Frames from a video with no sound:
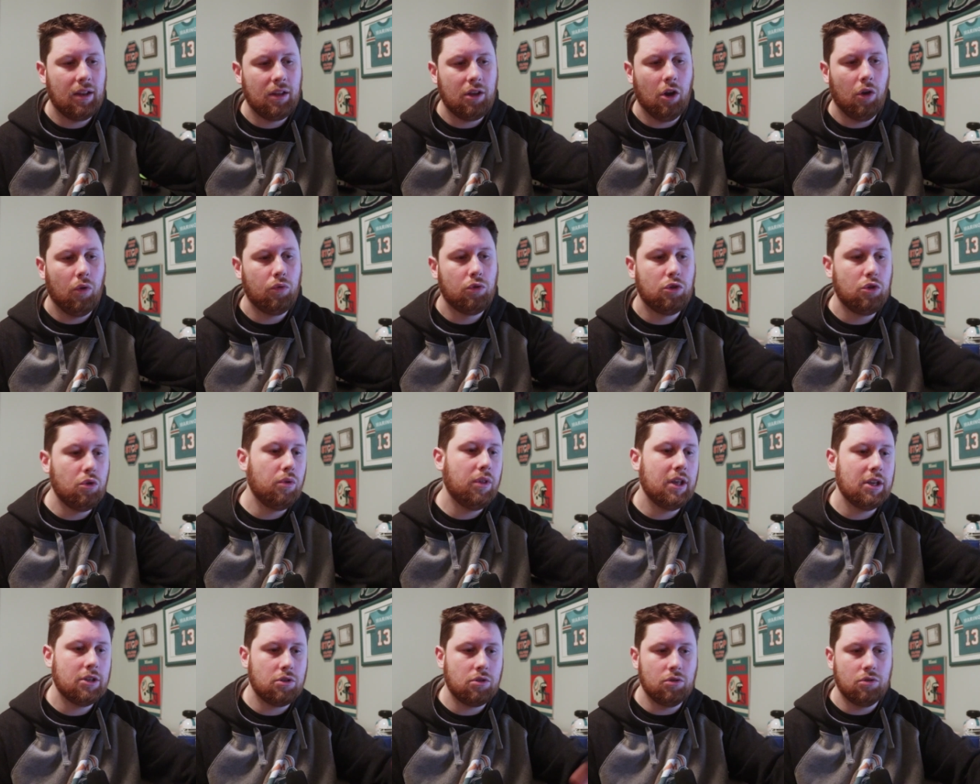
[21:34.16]
you know, do
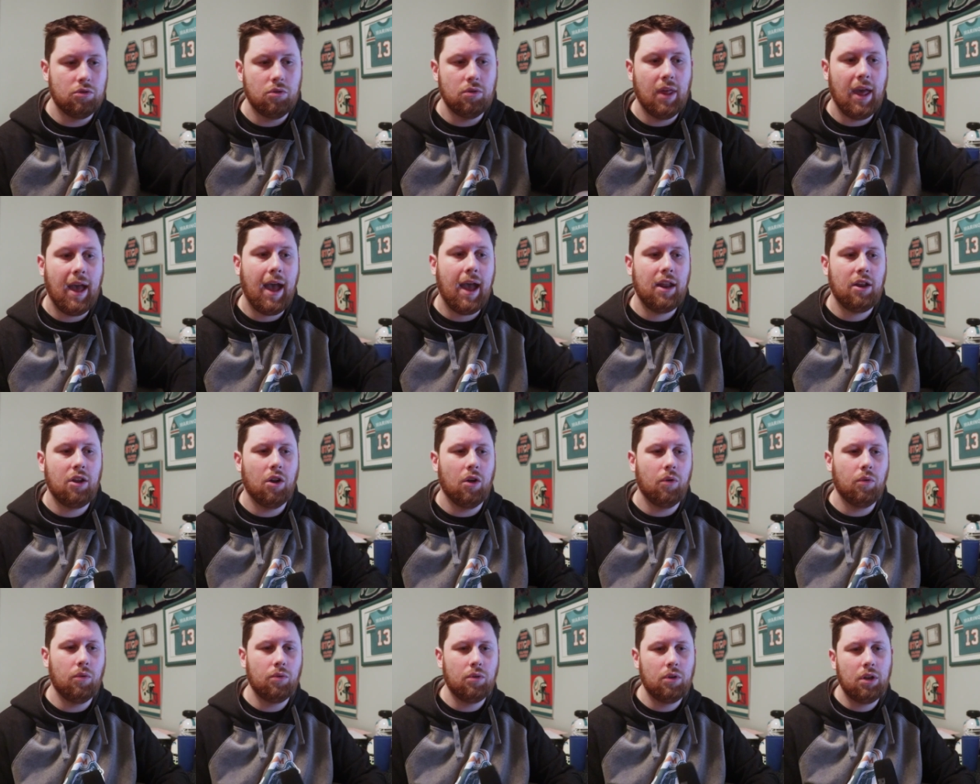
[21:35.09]
this or do that. You
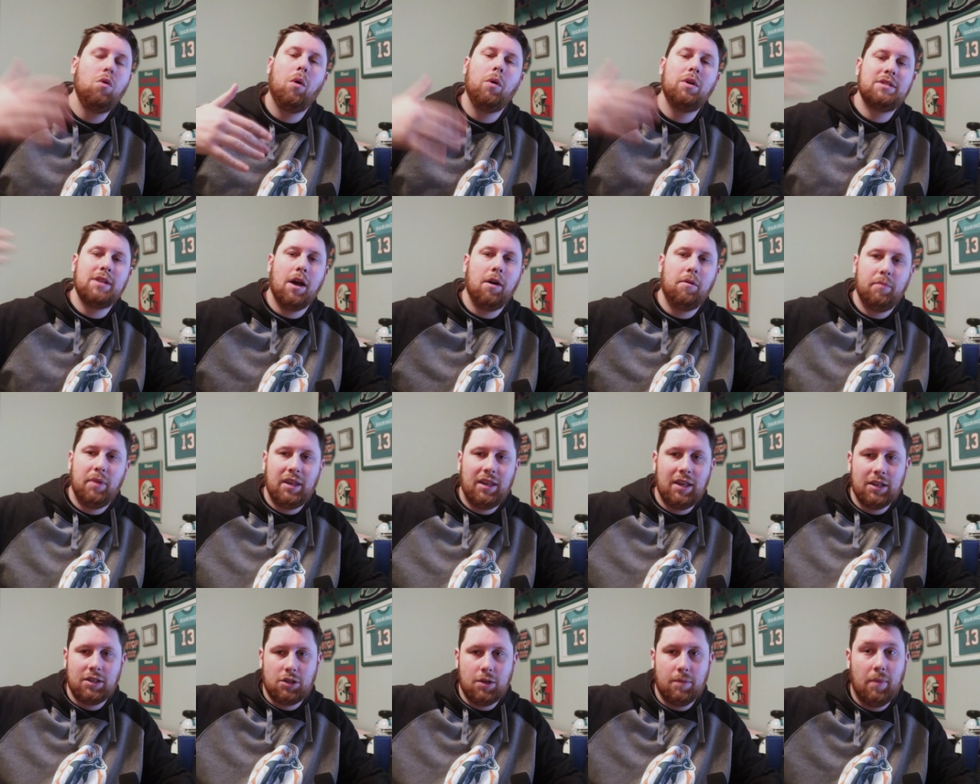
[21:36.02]
know, you always help me
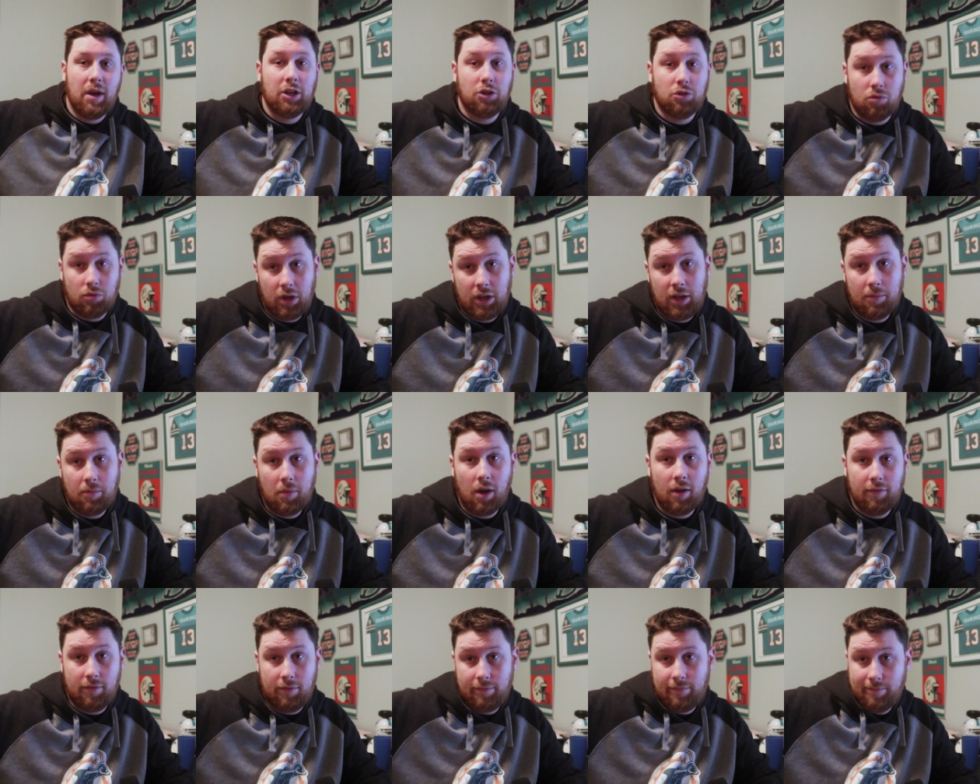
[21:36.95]
get to my dream
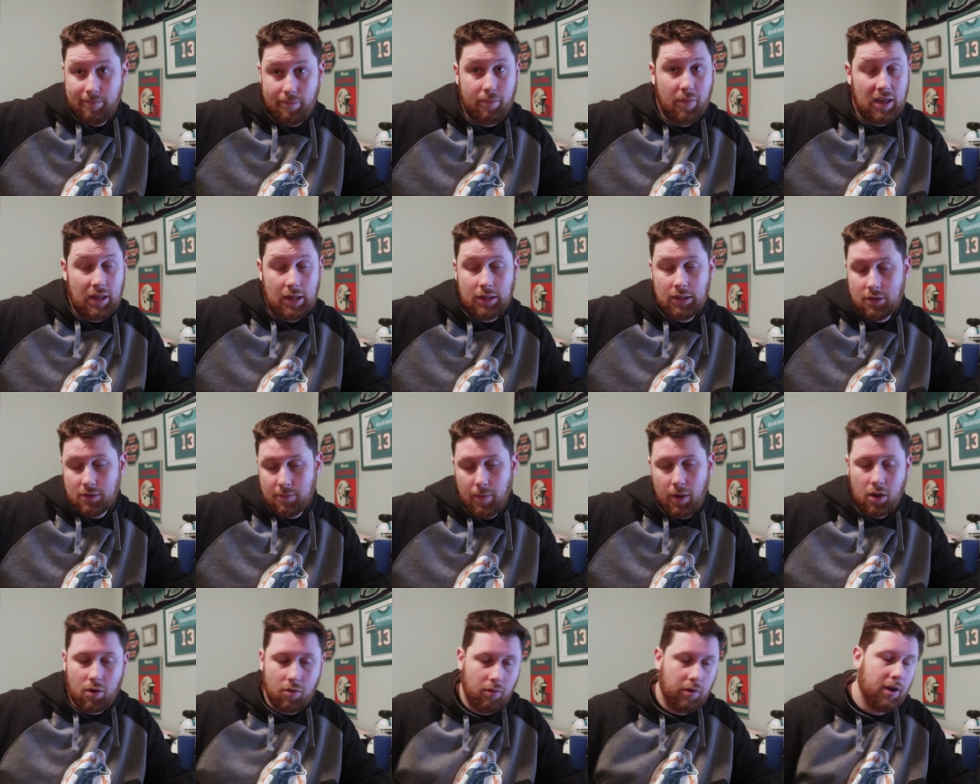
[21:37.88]
of making this
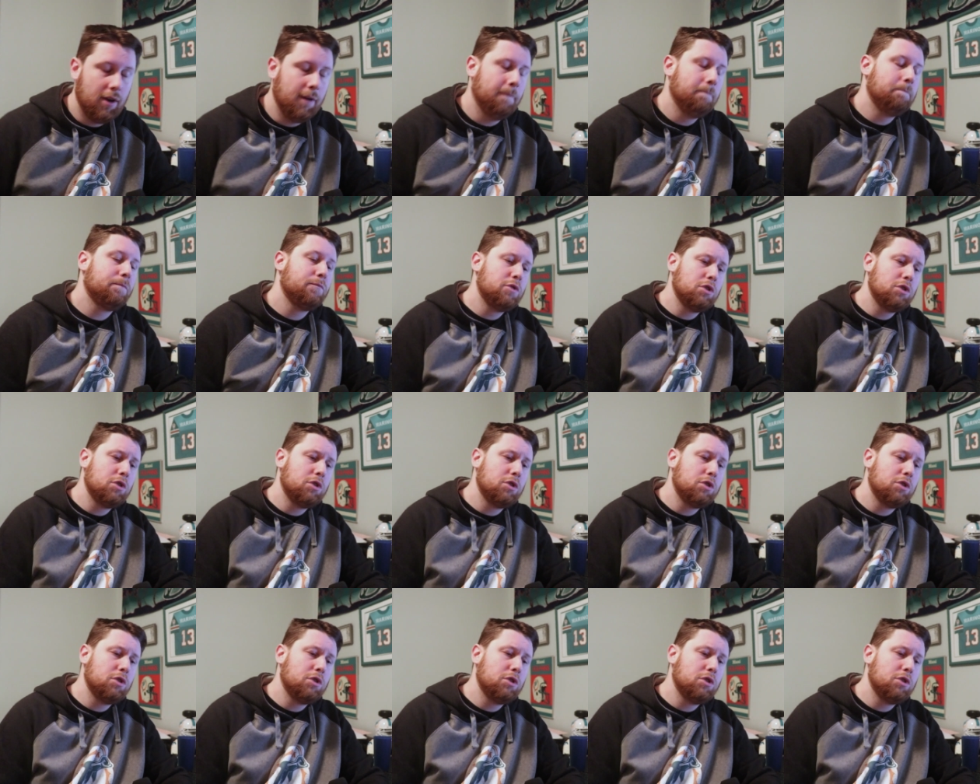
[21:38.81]
my career.